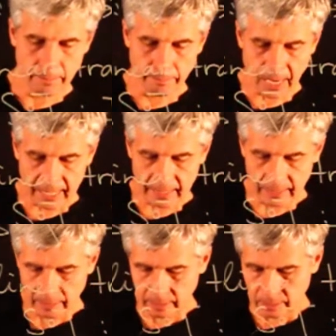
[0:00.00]
But
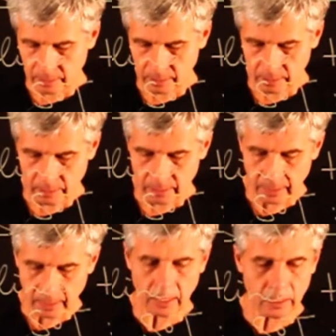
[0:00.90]

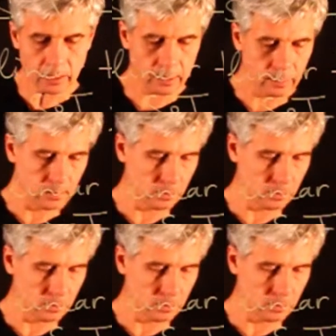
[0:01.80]
here,